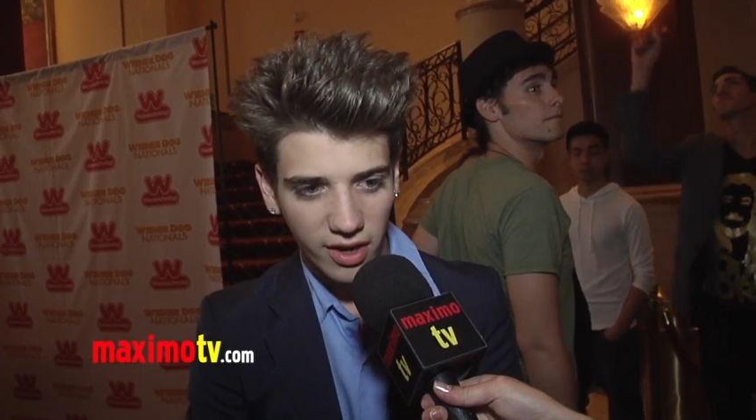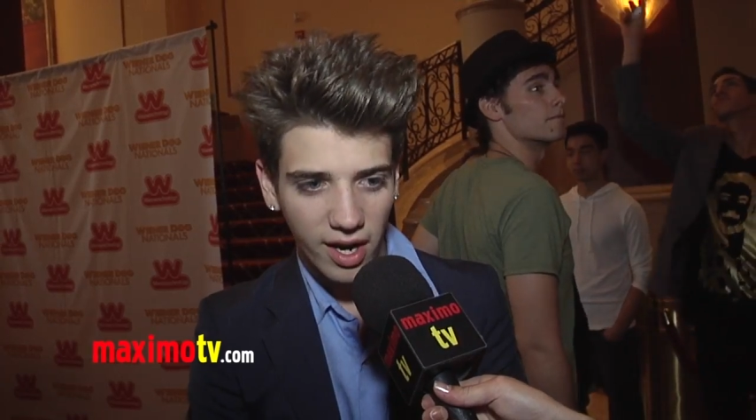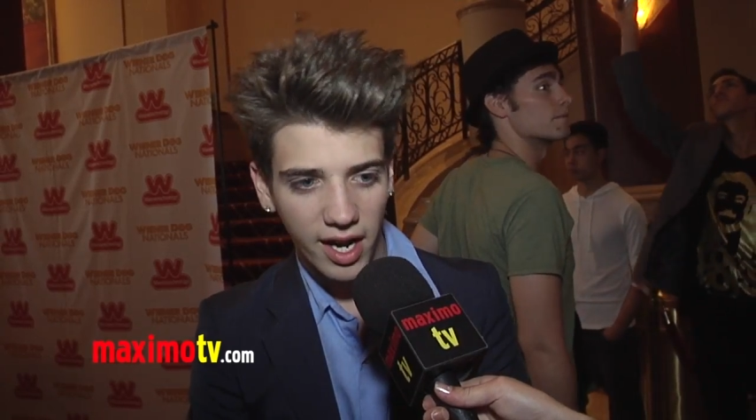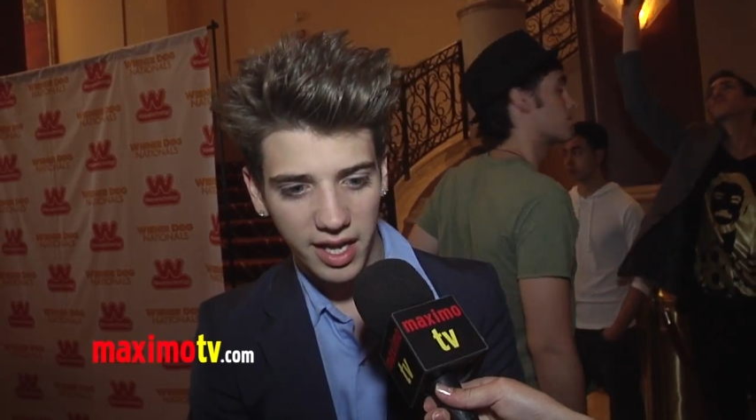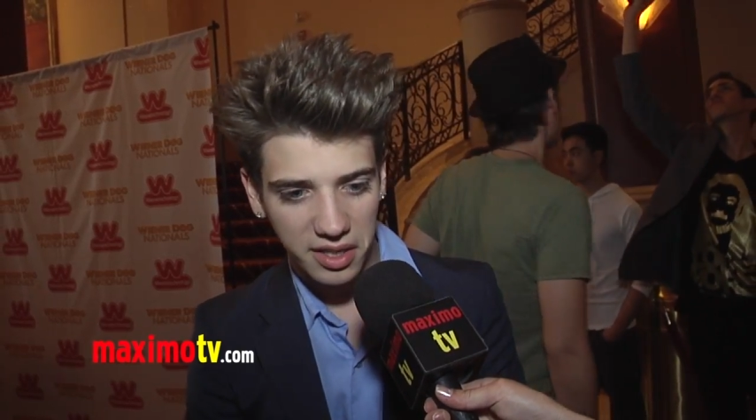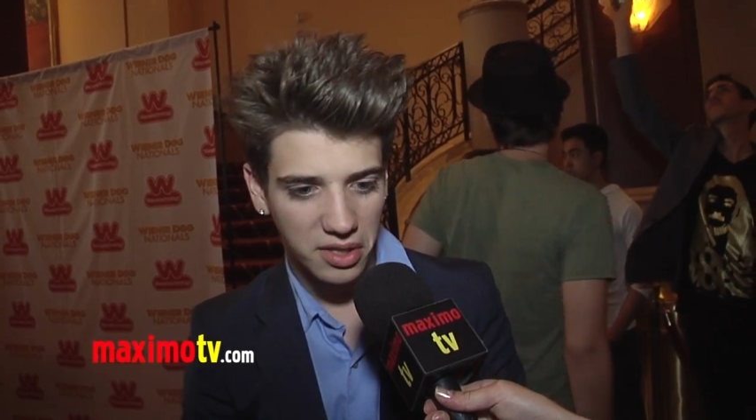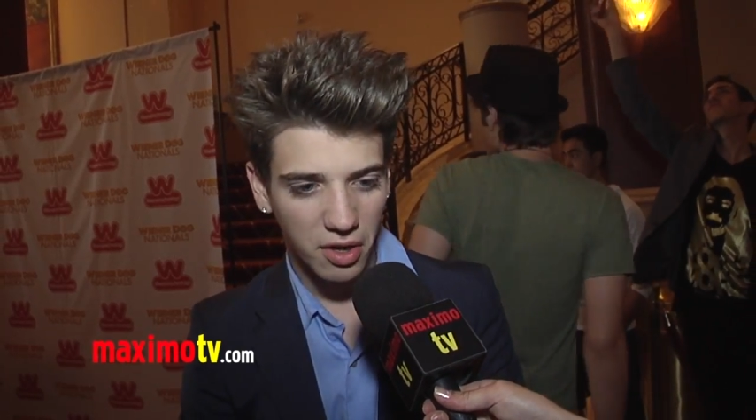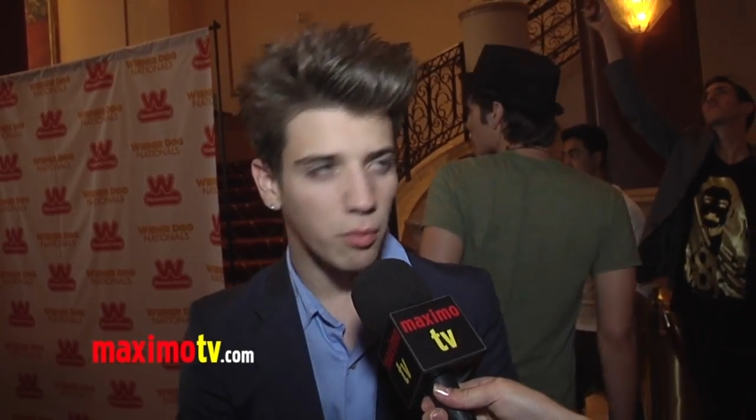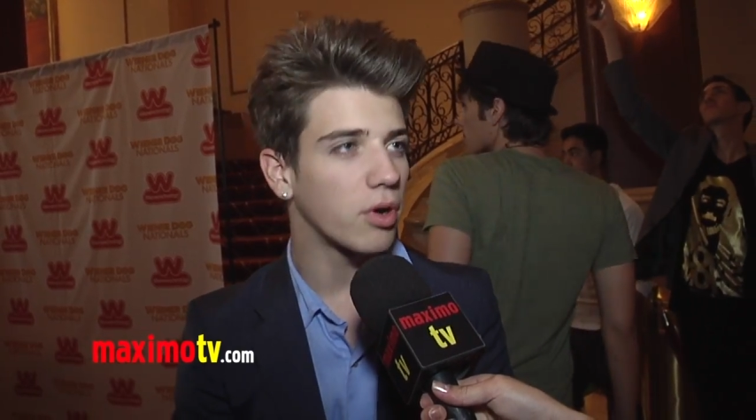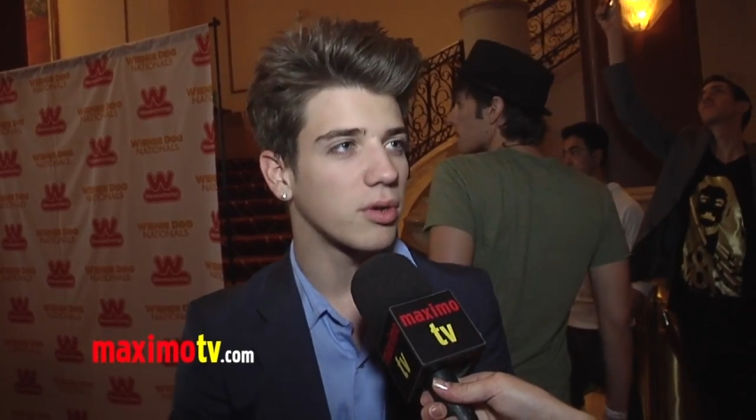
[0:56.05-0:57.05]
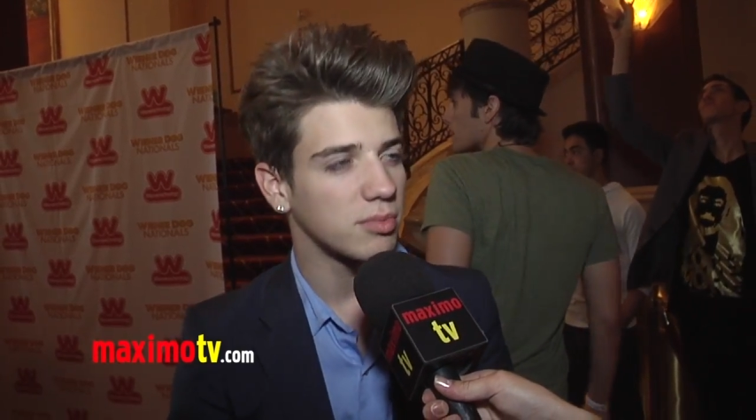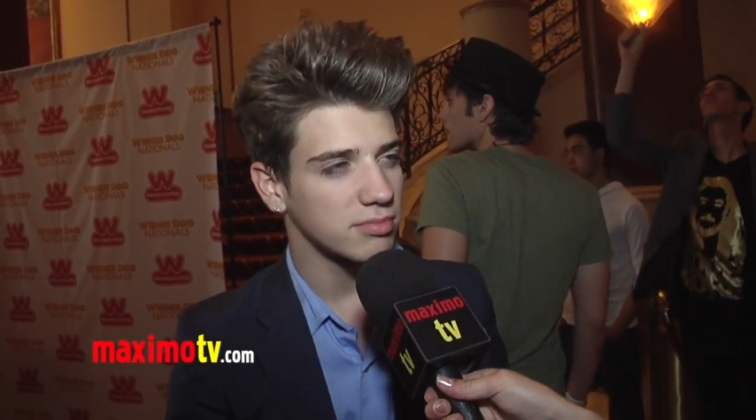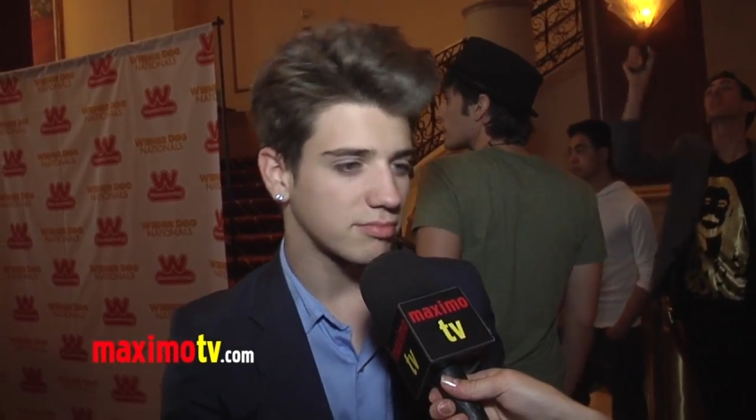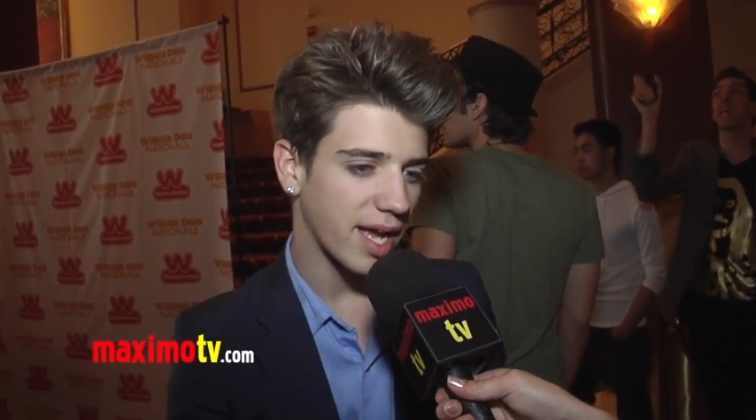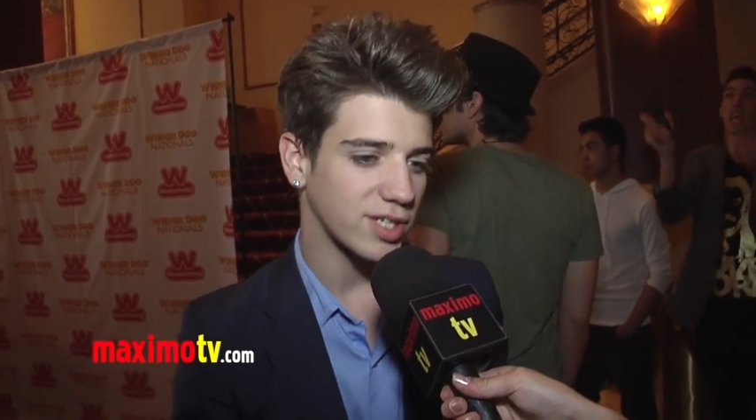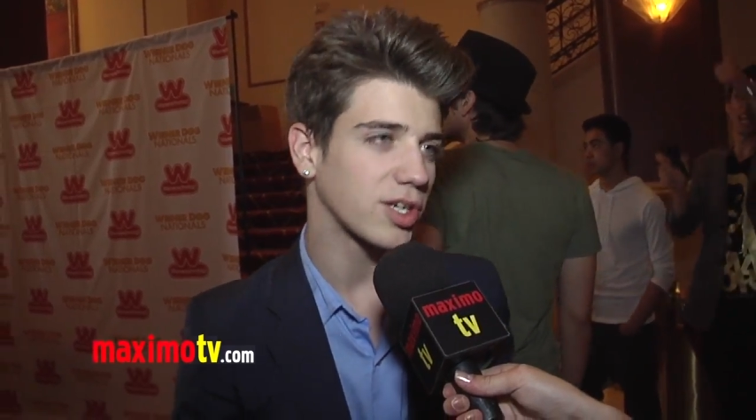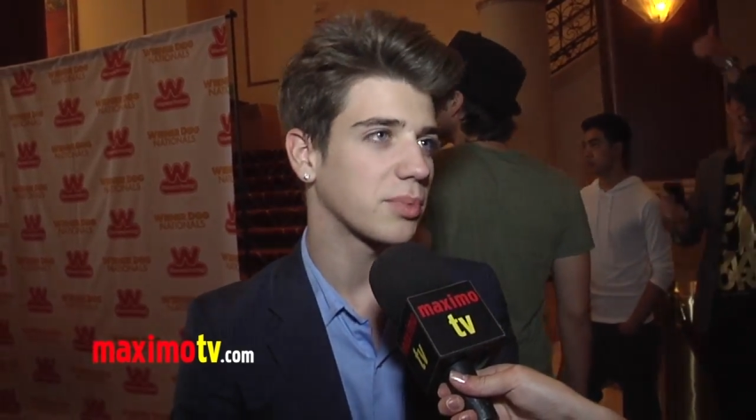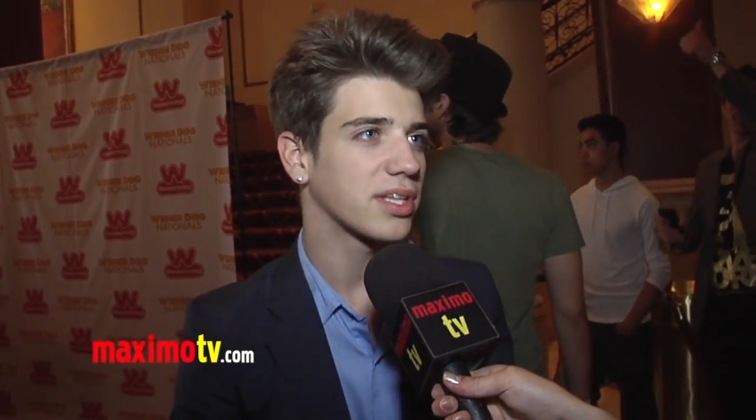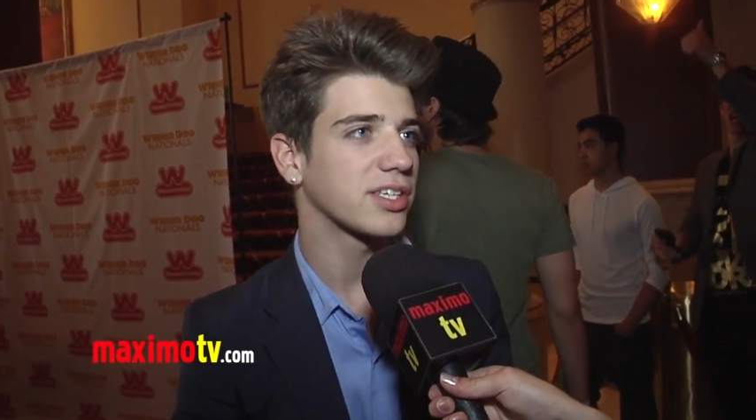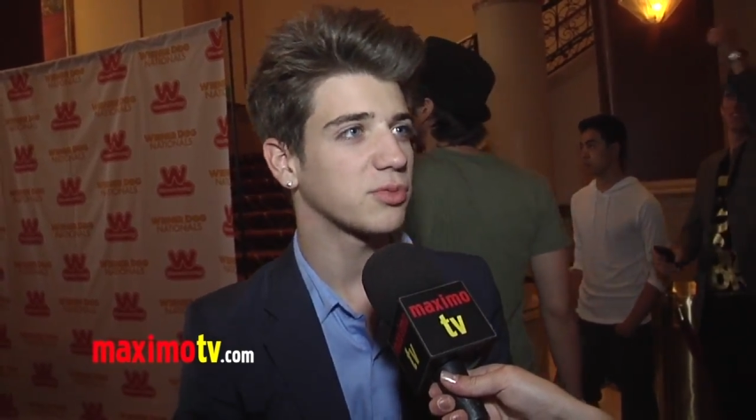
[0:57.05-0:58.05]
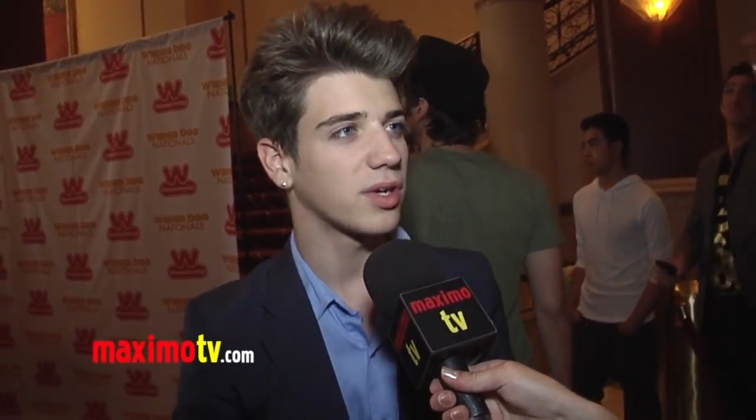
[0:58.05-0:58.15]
all right, you know, we'll match up with this